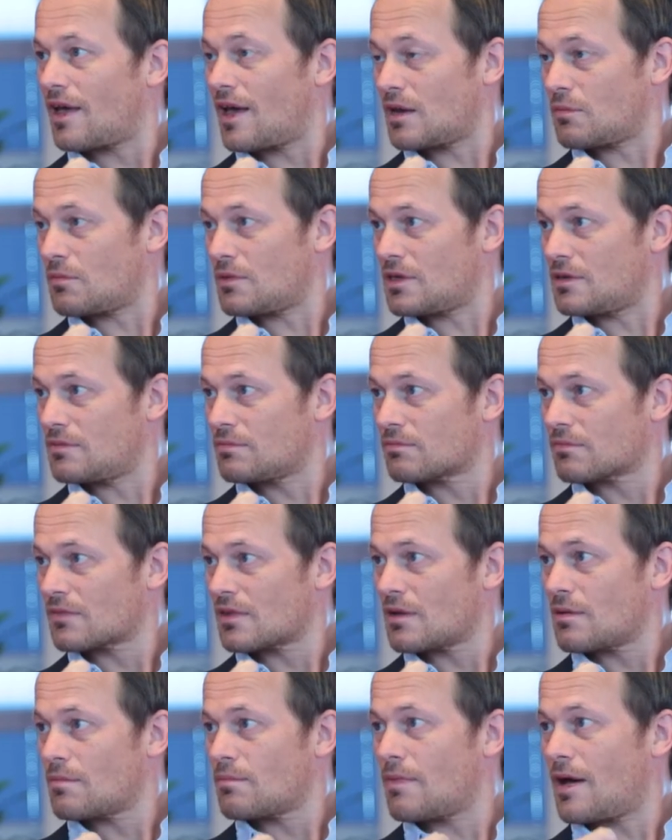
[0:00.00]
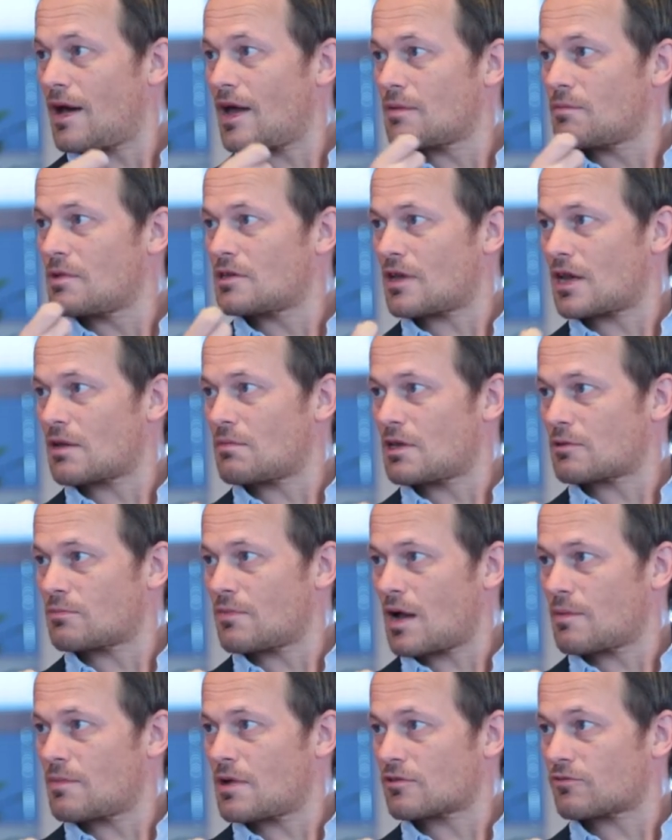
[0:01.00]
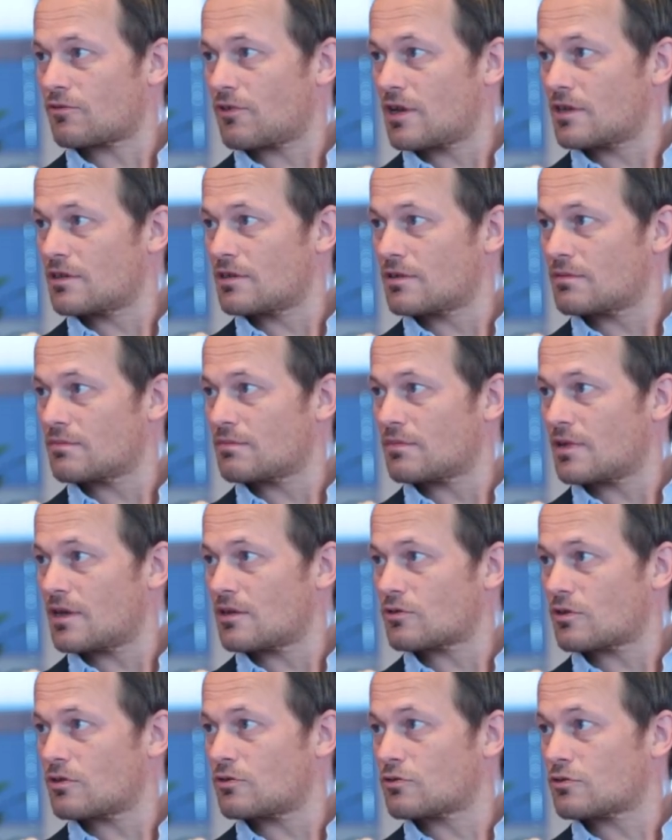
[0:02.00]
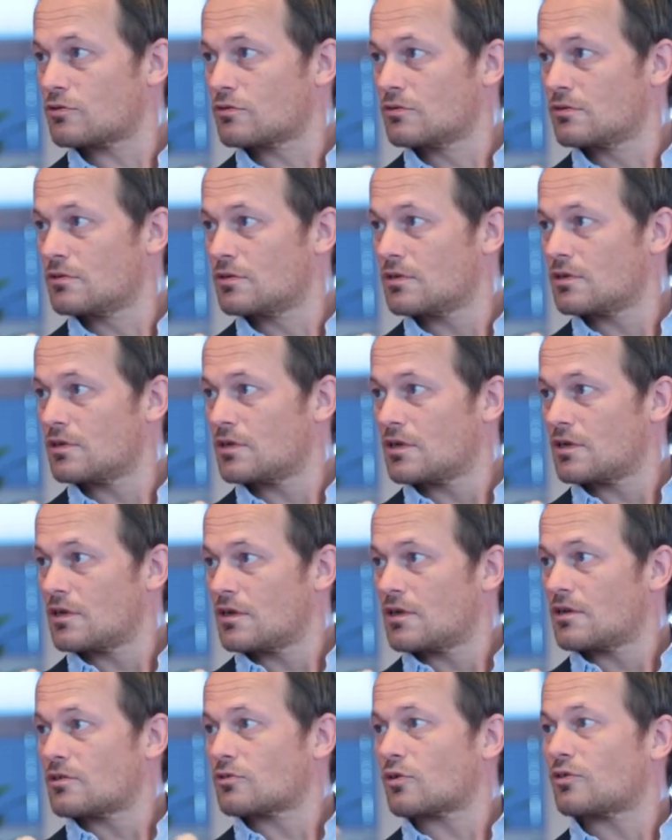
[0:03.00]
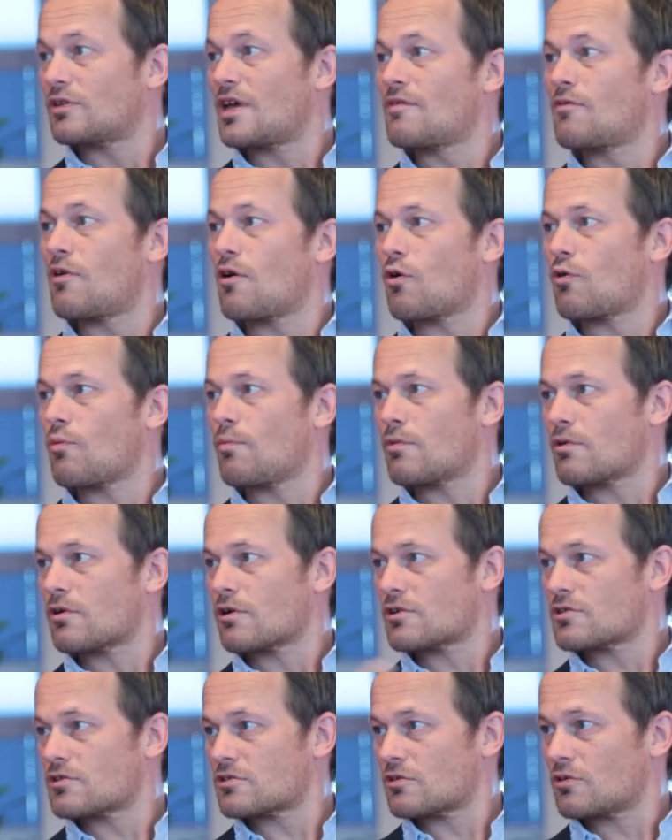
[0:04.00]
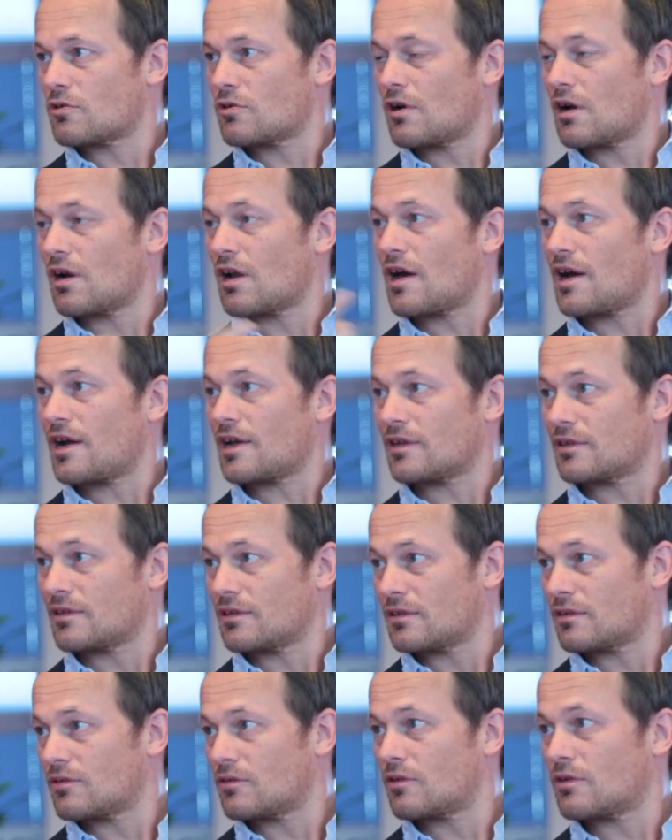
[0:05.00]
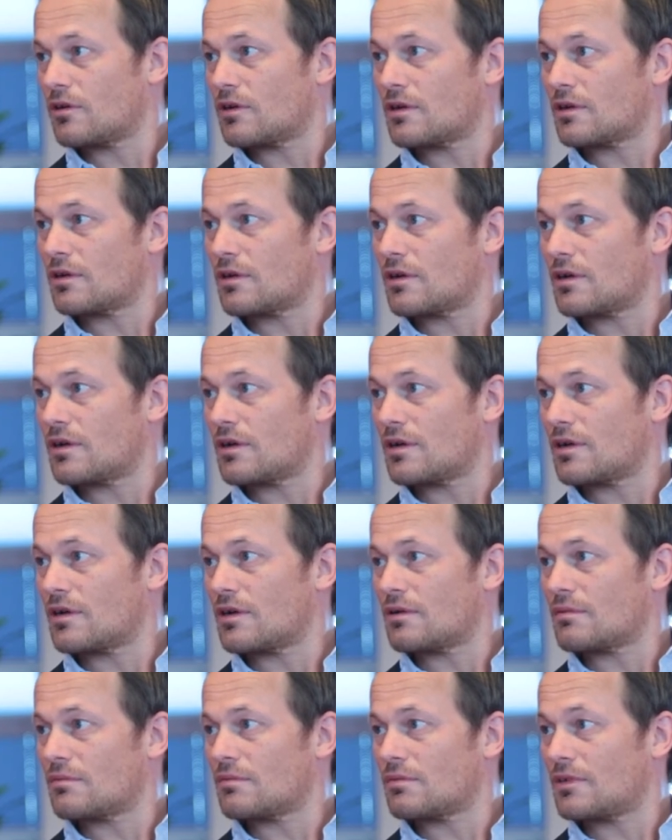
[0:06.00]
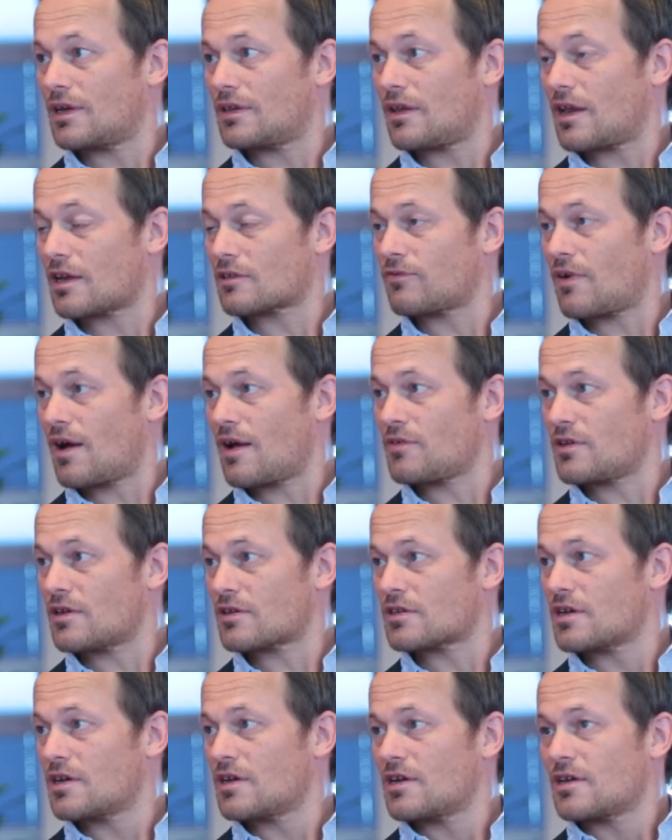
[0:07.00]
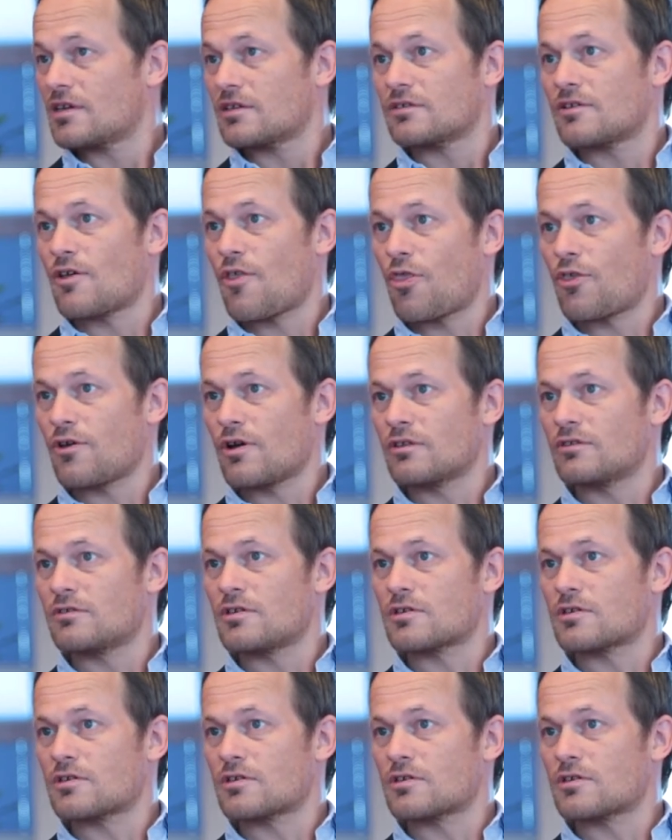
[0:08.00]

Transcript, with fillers: enemy. My enemy's enemy is my best friend, uh, Sun Tzu. So they will merge or align or um, in the next five years. The third